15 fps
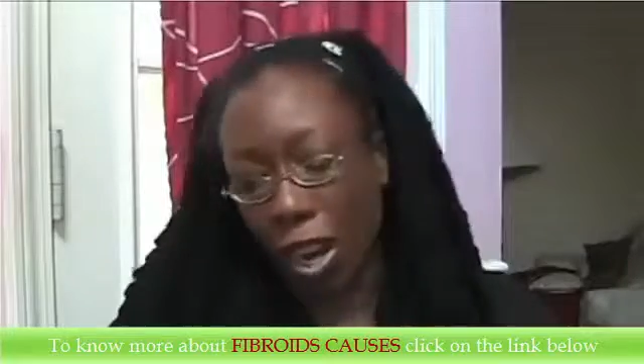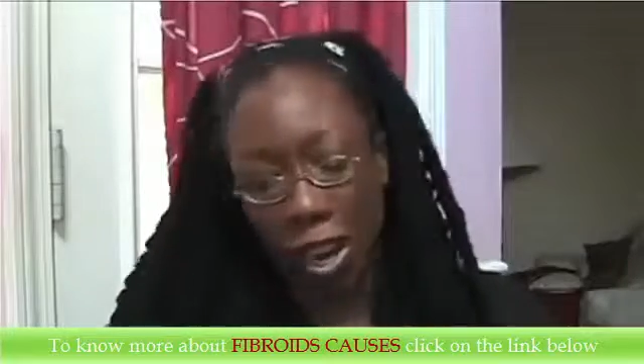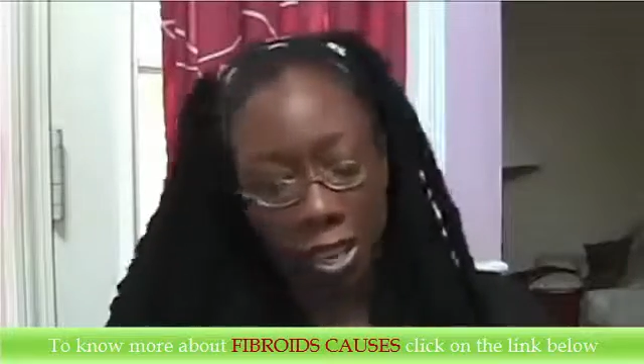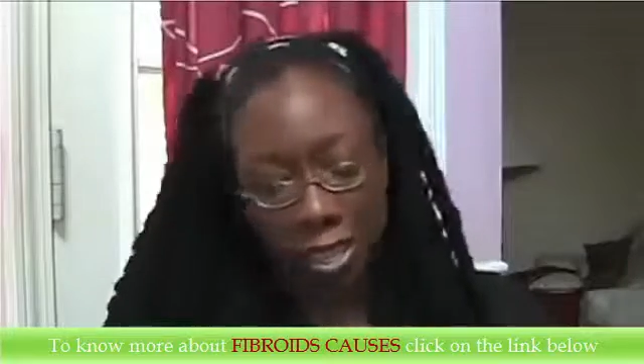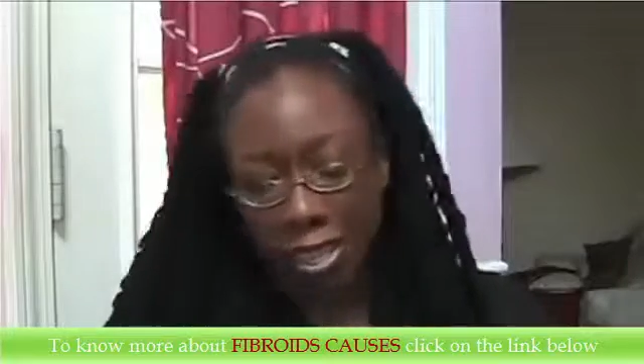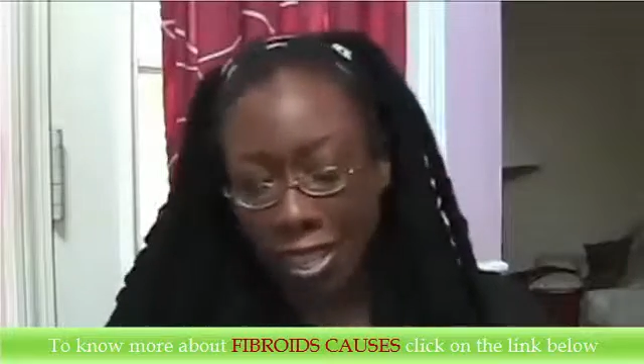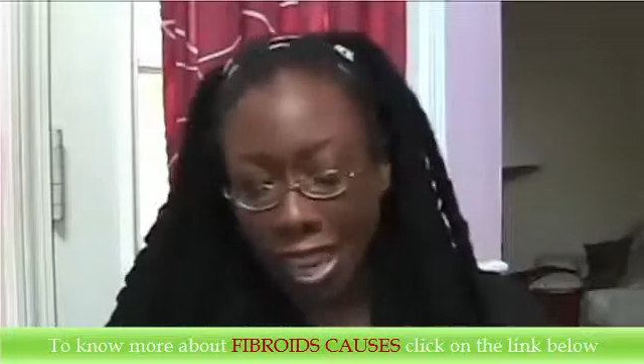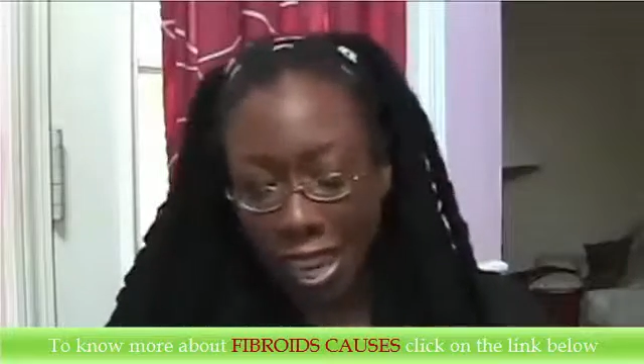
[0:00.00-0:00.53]

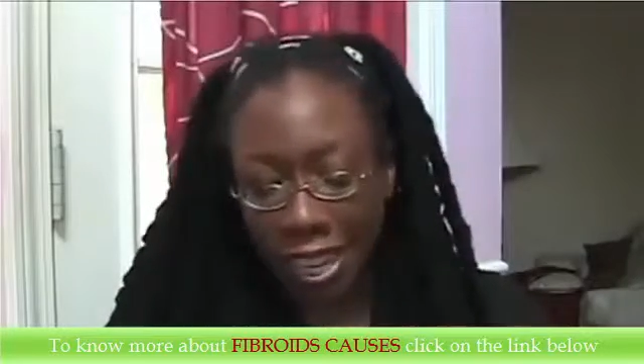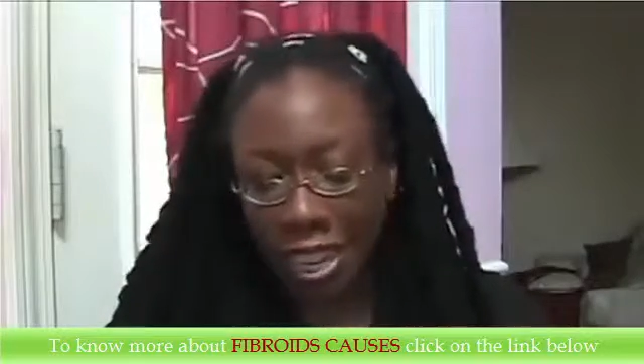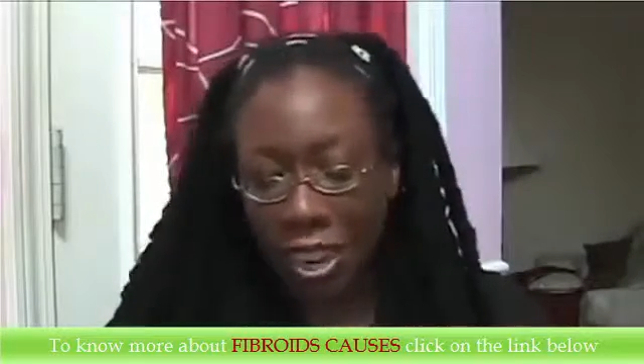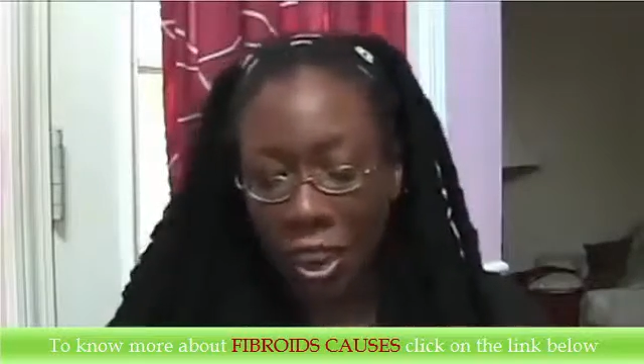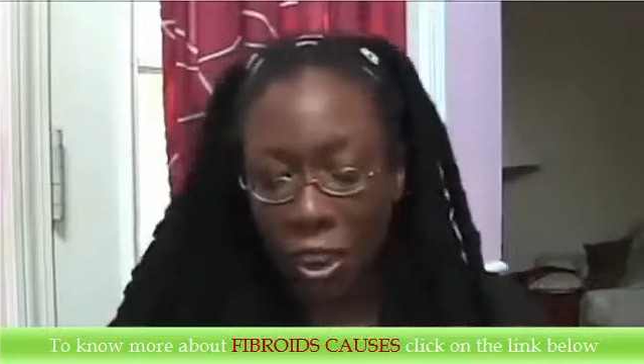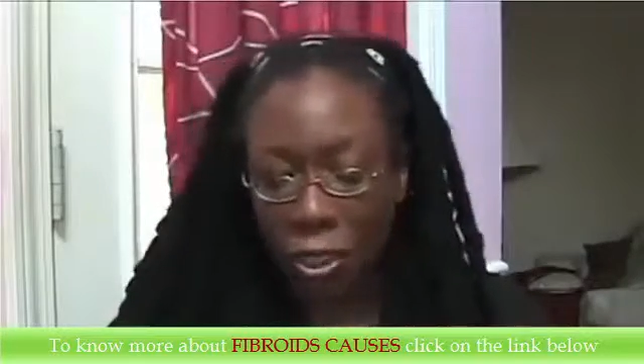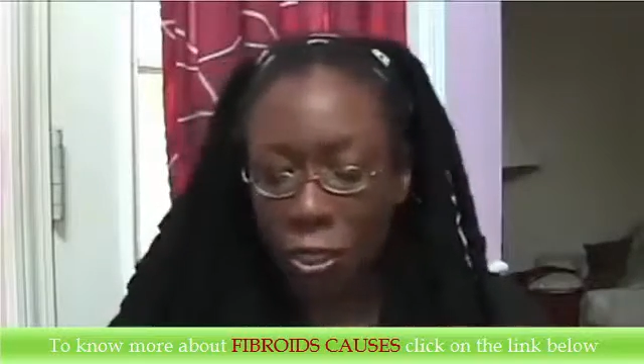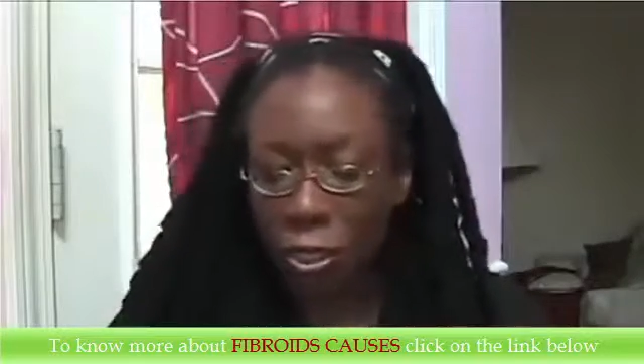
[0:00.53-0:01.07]
her
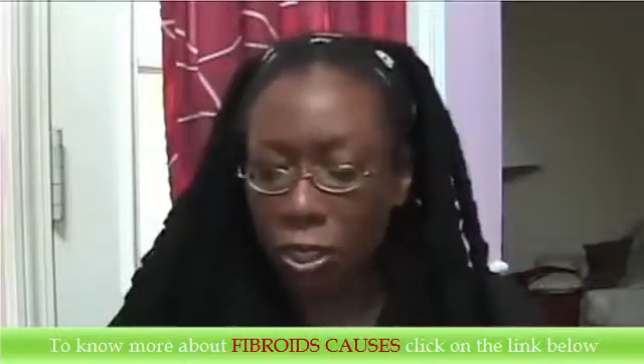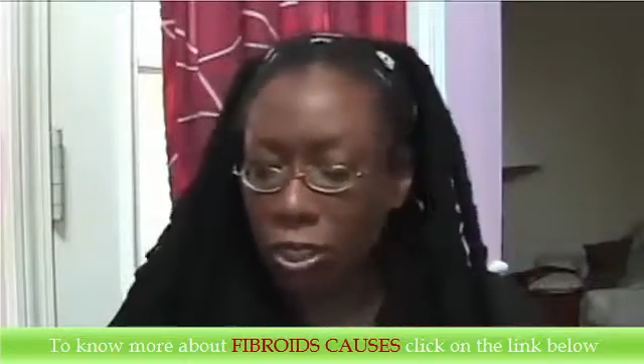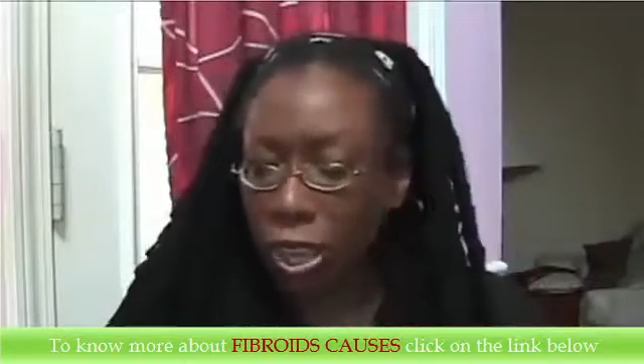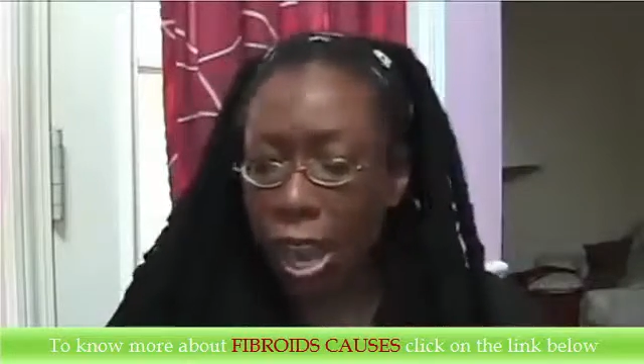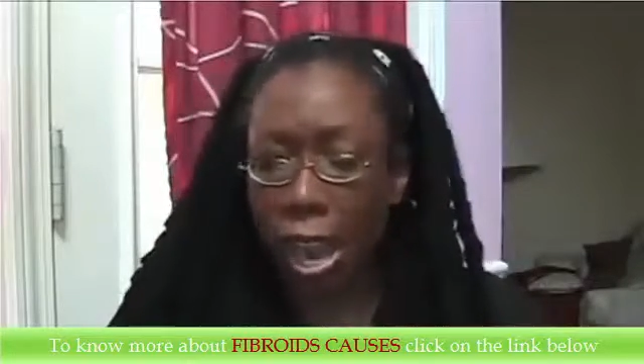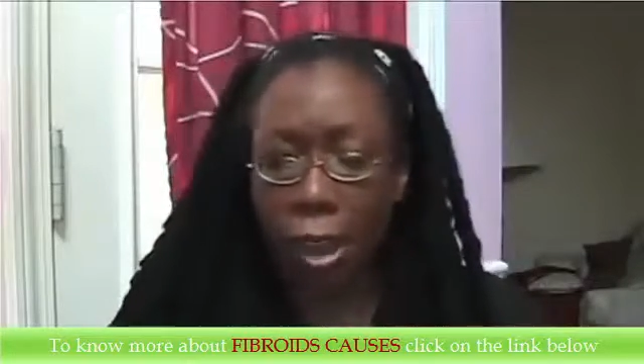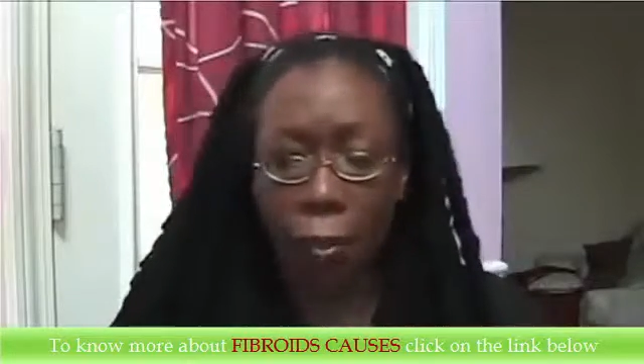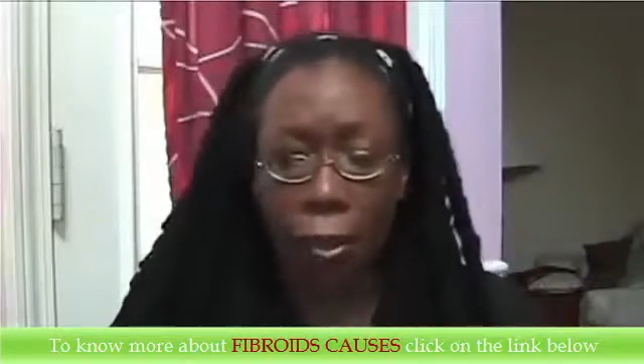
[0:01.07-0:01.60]
second
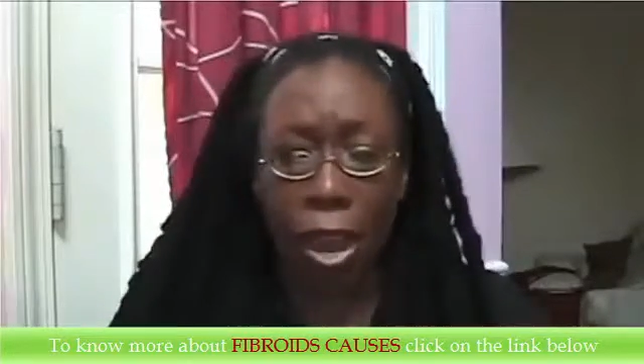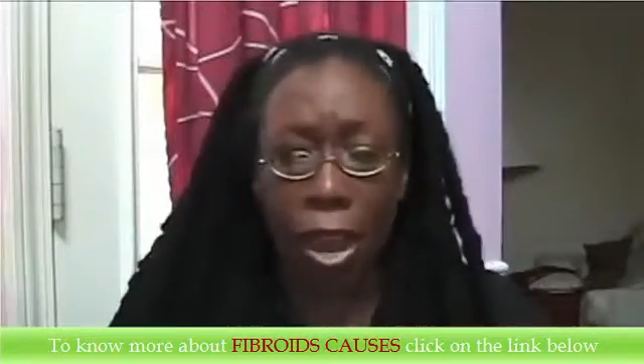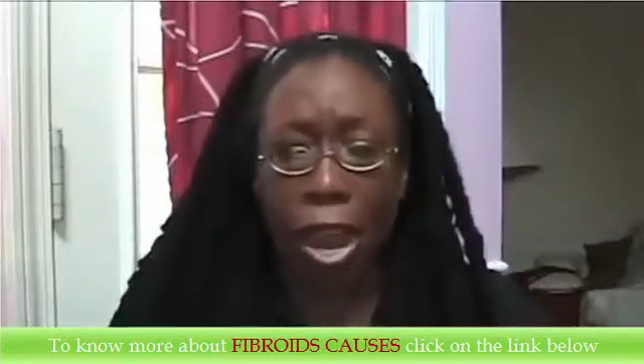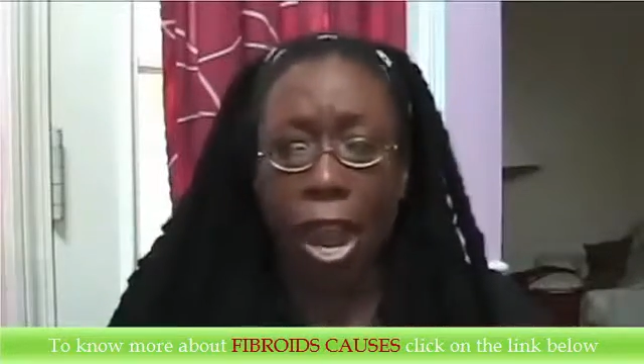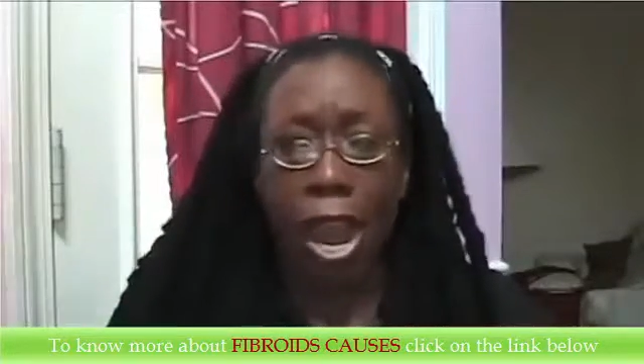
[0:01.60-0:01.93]
ultrasound,